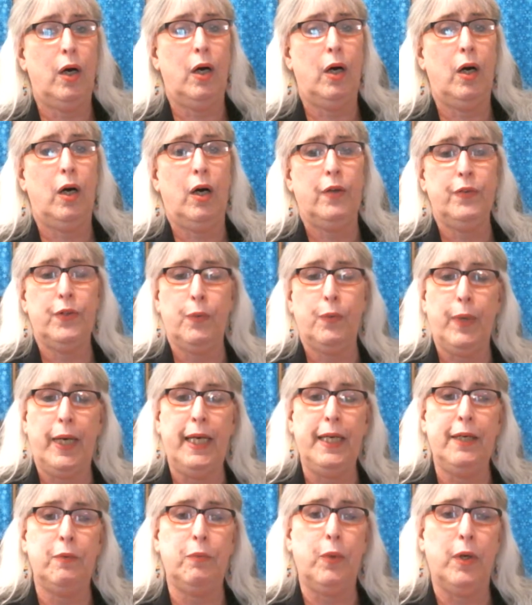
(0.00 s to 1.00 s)
On the
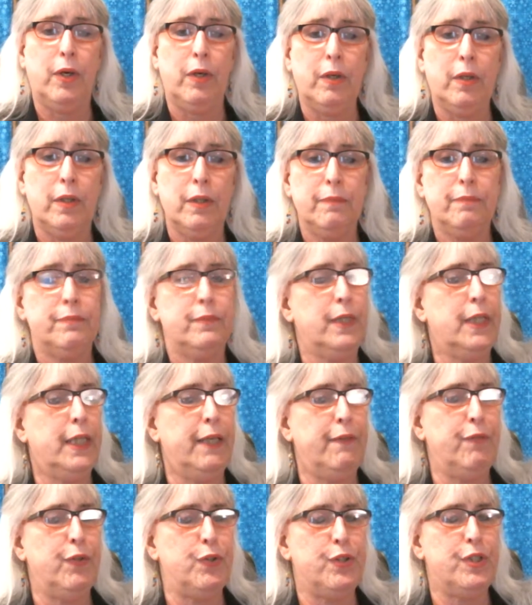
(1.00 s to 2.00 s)
way to work,
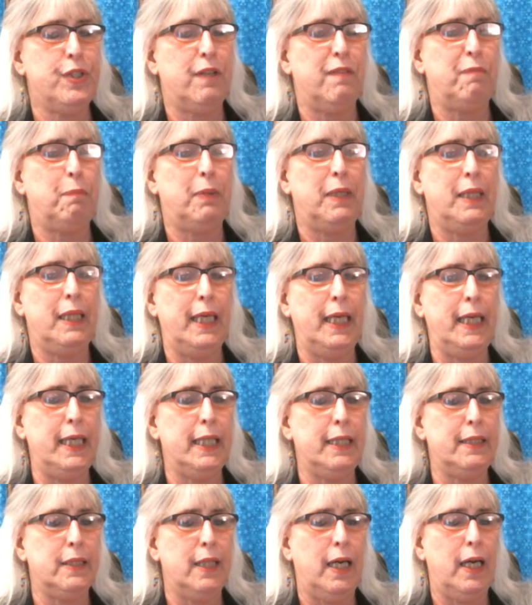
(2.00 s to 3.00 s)
give yourself plenty
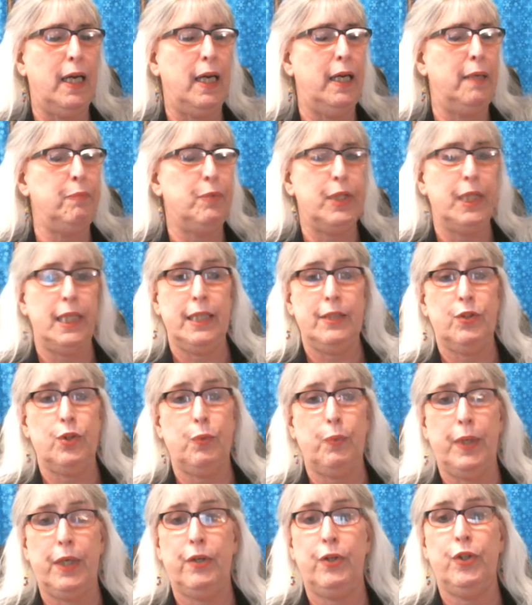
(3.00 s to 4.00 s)
of time to get to
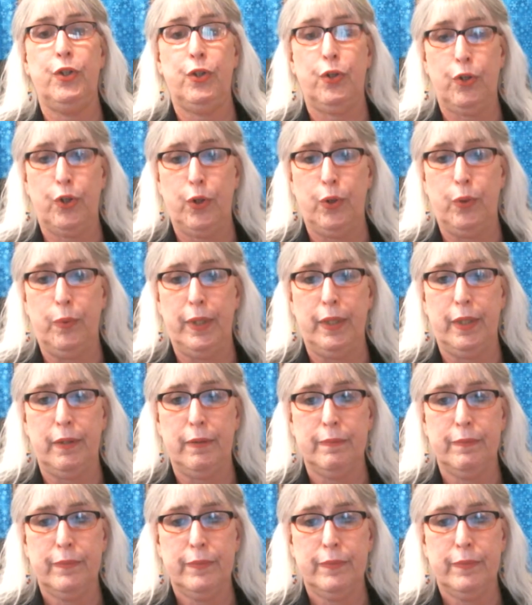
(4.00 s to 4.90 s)
where you're going.